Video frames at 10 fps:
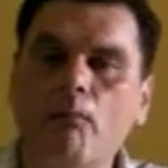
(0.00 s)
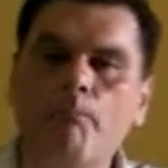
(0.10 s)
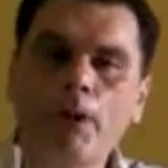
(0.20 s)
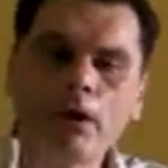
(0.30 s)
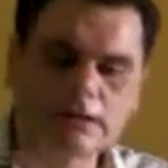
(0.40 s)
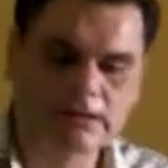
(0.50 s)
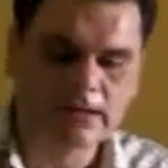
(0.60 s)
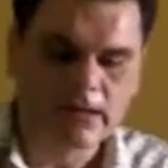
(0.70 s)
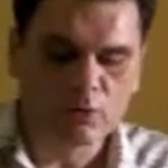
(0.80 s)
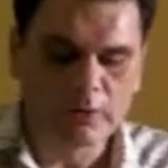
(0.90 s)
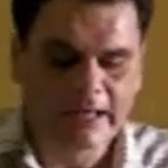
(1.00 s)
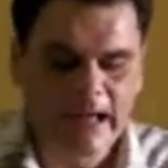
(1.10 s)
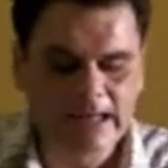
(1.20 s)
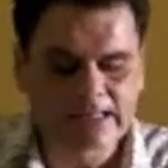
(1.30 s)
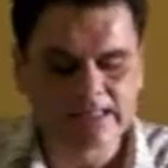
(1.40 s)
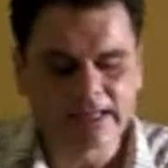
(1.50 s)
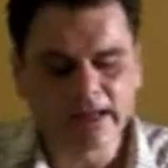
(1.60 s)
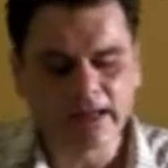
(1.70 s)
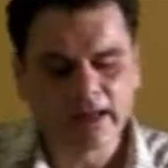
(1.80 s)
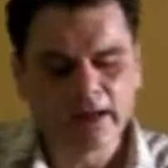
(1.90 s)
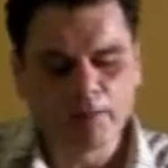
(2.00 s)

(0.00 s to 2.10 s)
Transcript: But we can say,